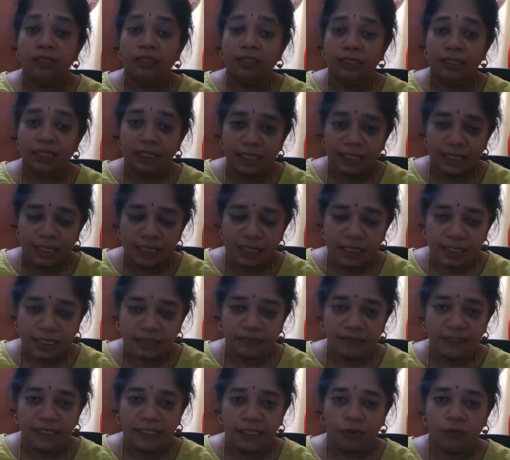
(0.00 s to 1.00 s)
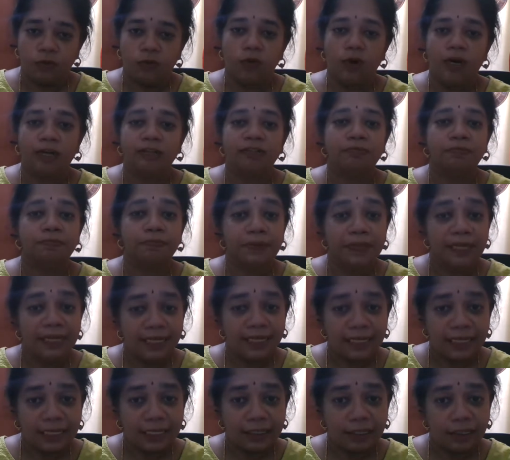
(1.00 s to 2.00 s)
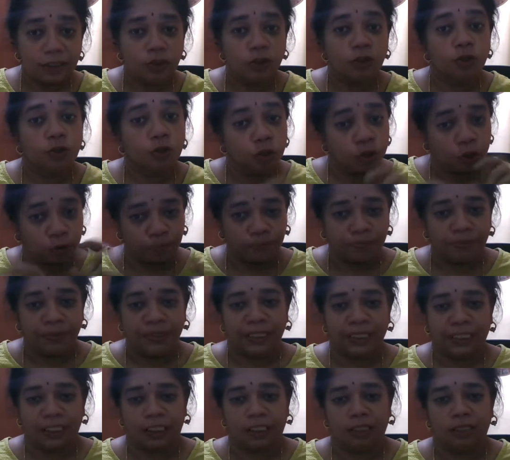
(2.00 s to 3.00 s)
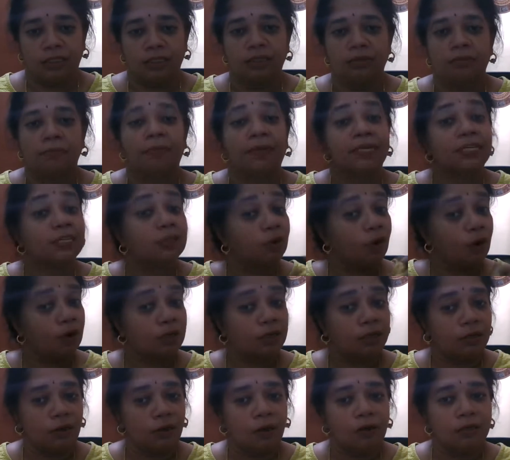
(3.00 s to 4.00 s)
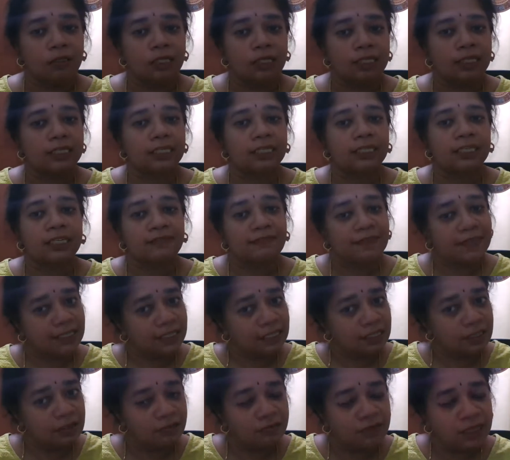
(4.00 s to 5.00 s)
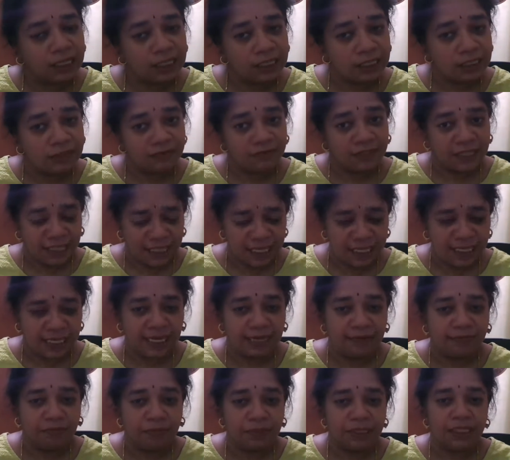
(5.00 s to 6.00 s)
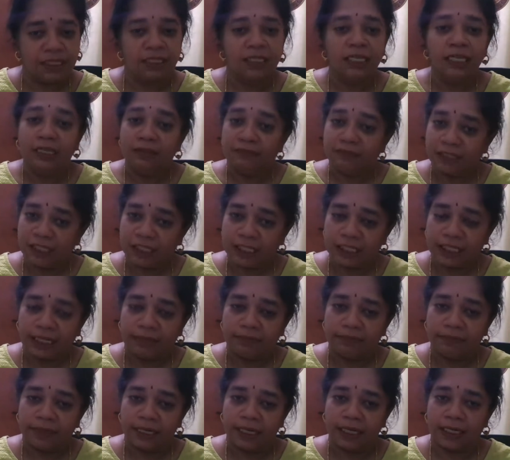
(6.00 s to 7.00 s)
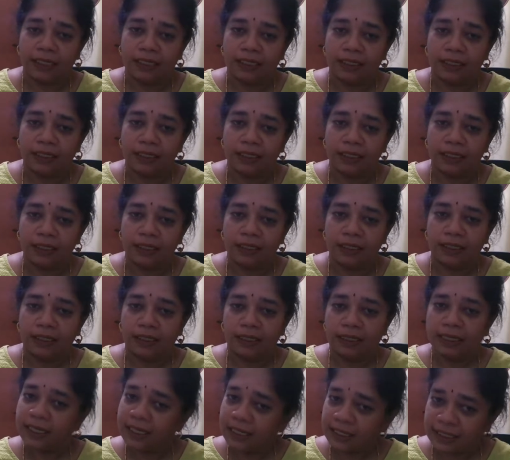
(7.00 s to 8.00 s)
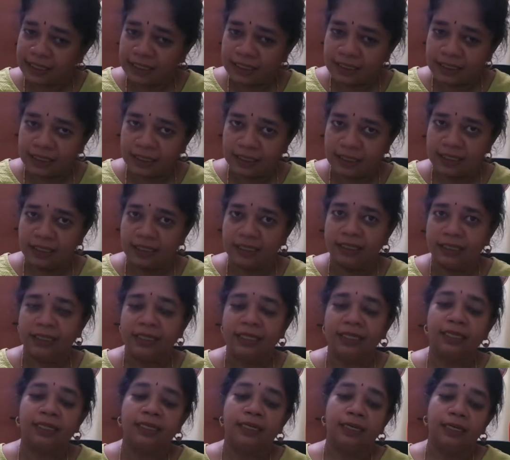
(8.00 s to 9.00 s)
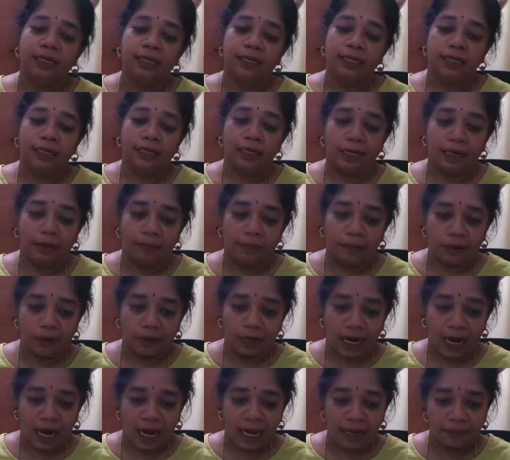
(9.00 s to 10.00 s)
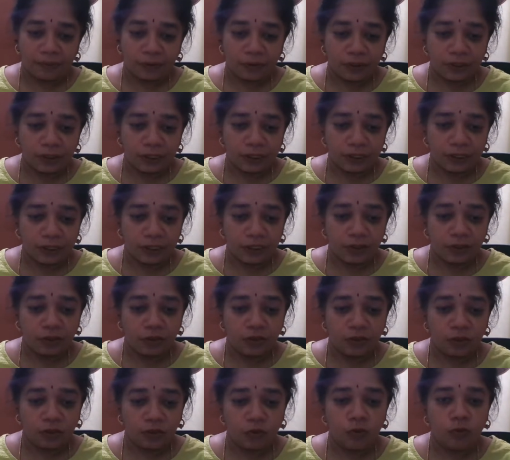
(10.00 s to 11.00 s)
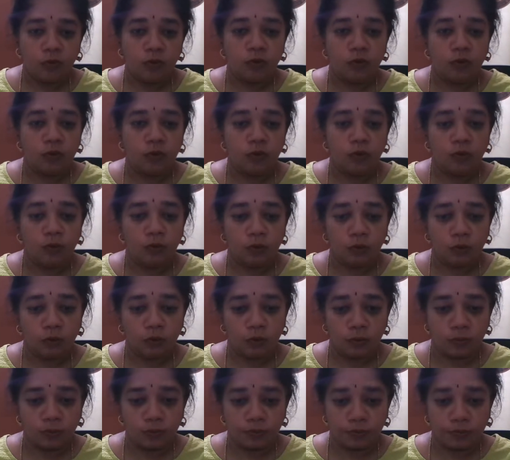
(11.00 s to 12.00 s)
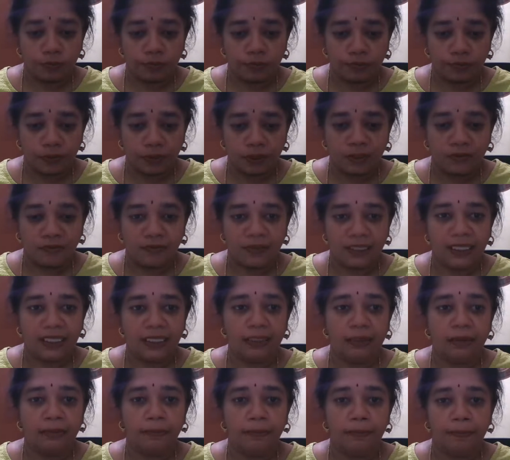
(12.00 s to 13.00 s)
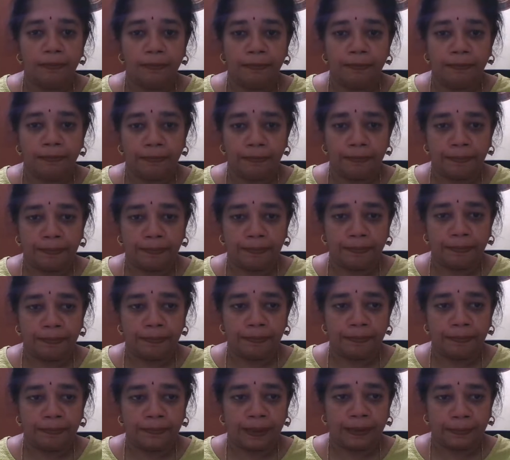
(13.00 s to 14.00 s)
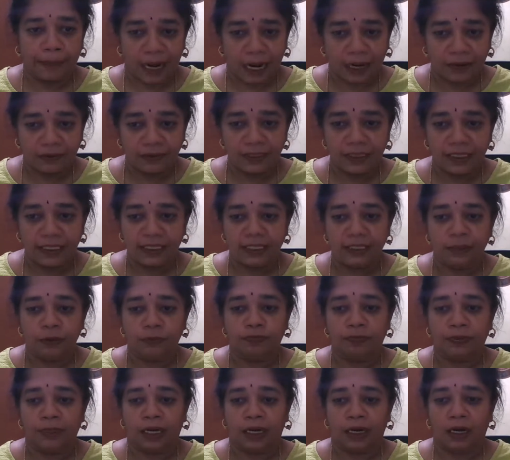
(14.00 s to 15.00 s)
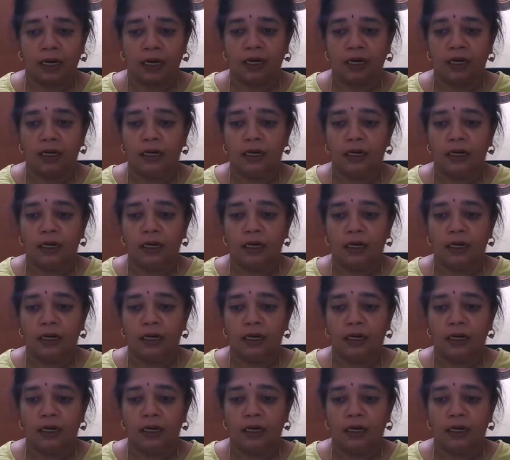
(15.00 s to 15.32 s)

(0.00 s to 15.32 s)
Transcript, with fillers: She is the queen who has built a huge bridge but got lost under the crevices of that very same bridge which she had built. Interesting, isn't it? Come on, I'm going to introduce you to Queen mm, Prabhavati Gupta,